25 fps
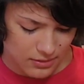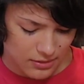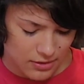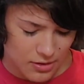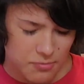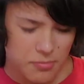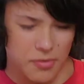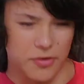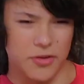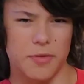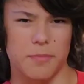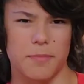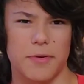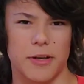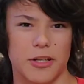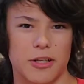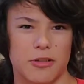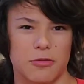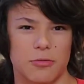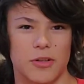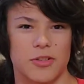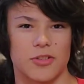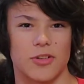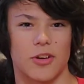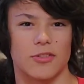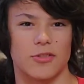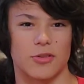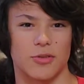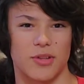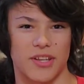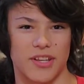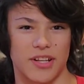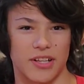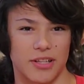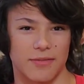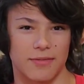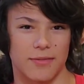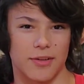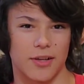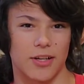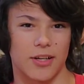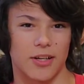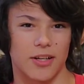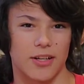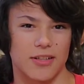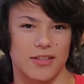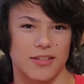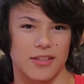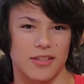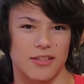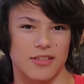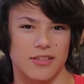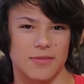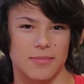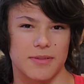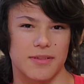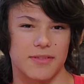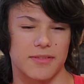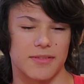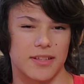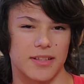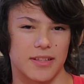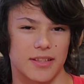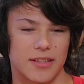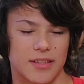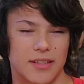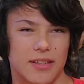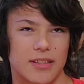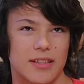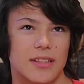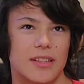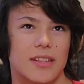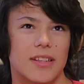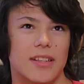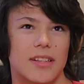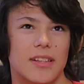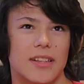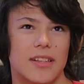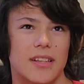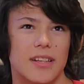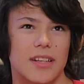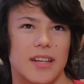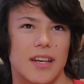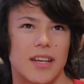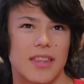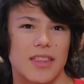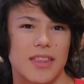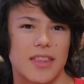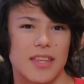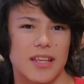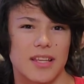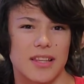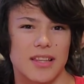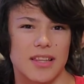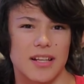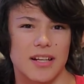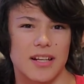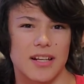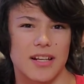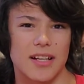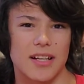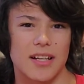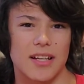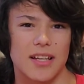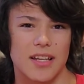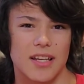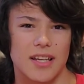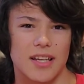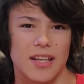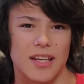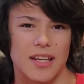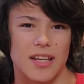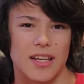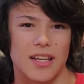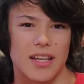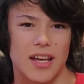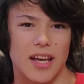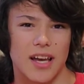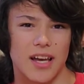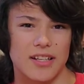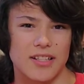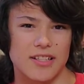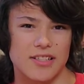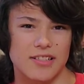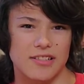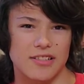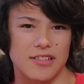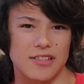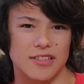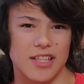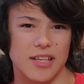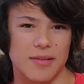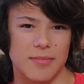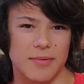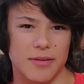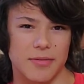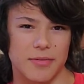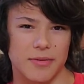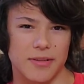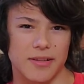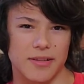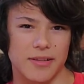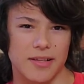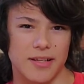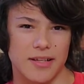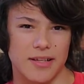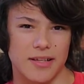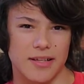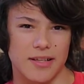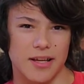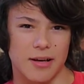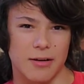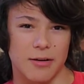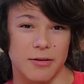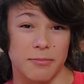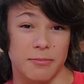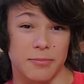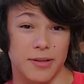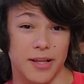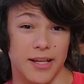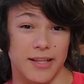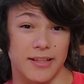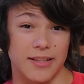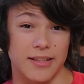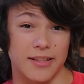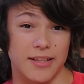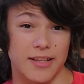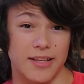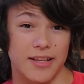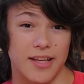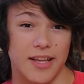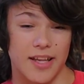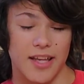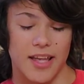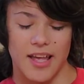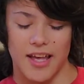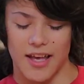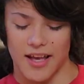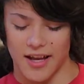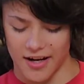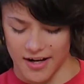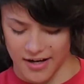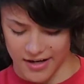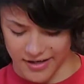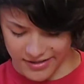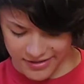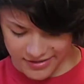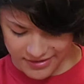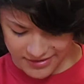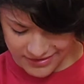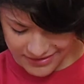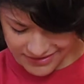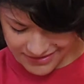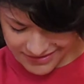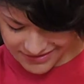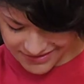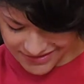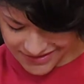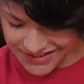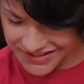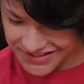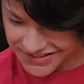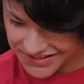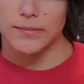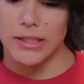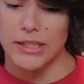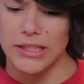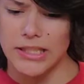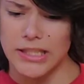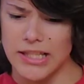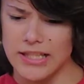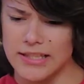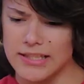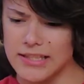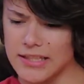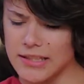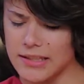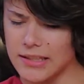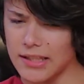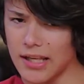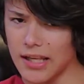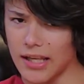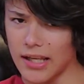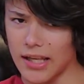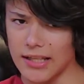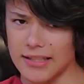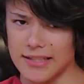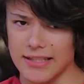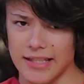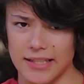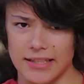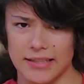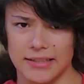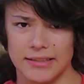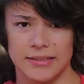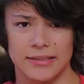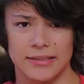But the bigger ones also tend to live longer, so there's a bit of a thing there. I just looked at my ring light and now I'm blinded. Alright, I think that's it. Isaiah?